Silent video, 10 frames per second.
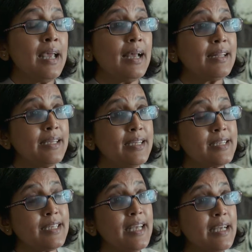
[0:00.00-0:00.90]
And then it
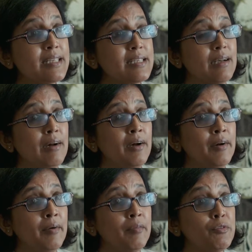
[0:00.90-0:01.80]
takes
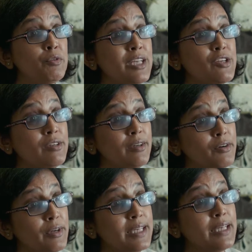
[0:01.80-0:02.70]
regional grid